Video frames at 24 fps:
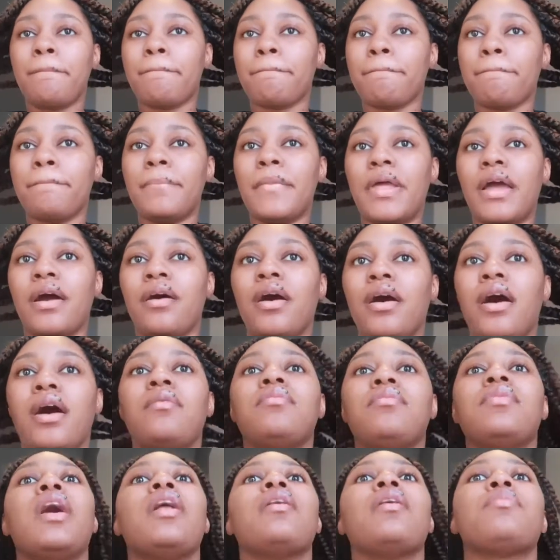Now,
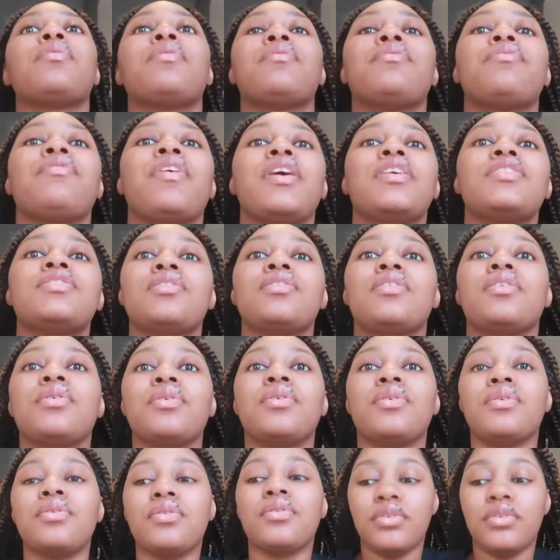I'm not a professional,